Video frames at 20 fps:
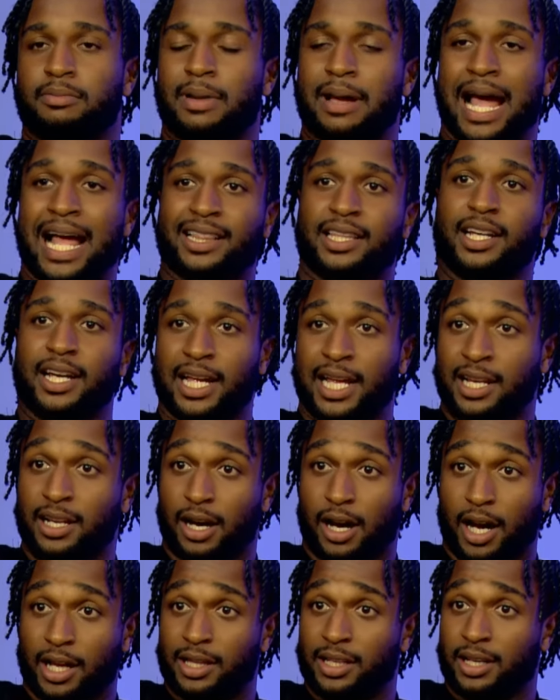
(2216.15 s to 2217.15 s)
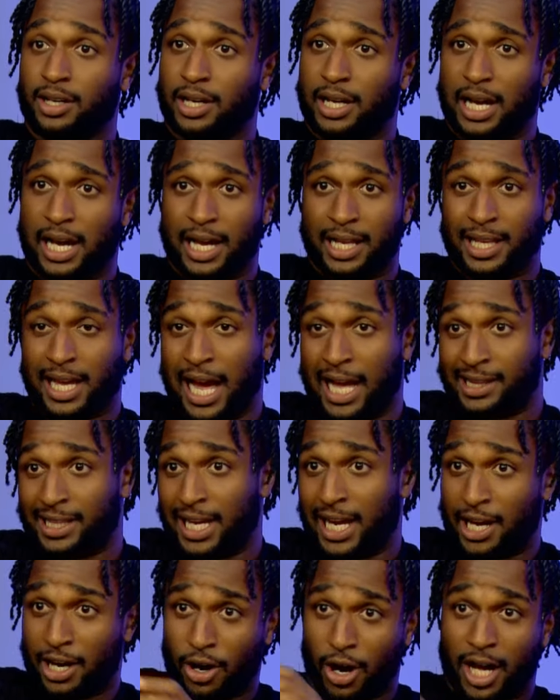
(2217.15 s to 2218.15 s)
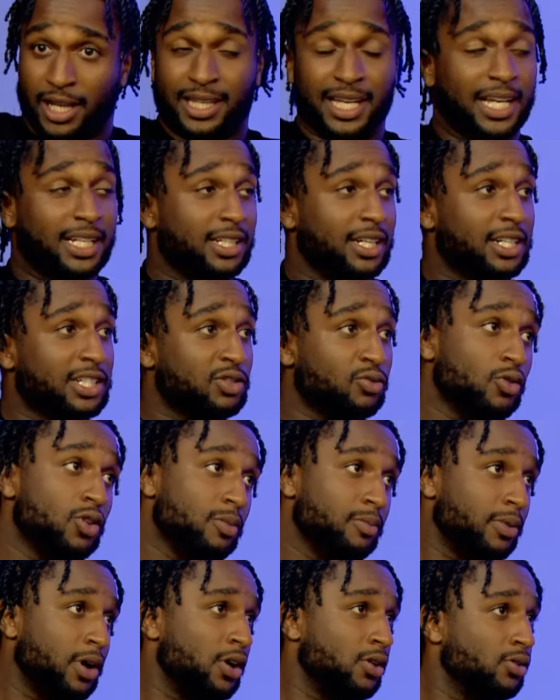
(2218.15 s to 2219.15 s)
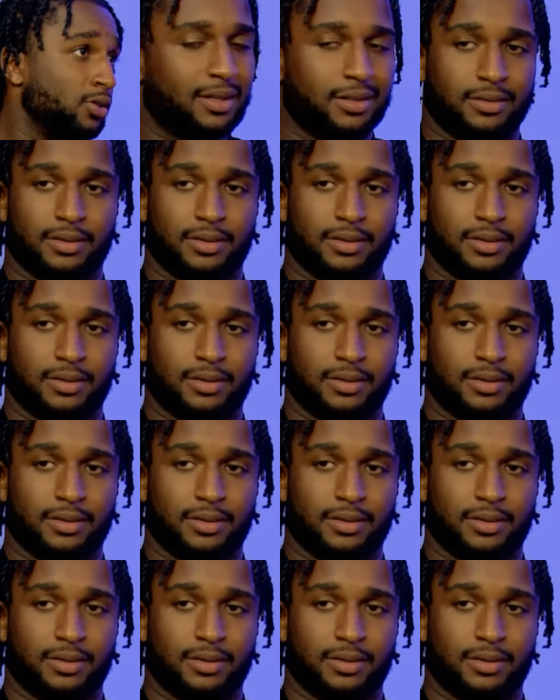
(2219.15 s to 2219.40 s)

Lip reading: at the other end of this room, bro.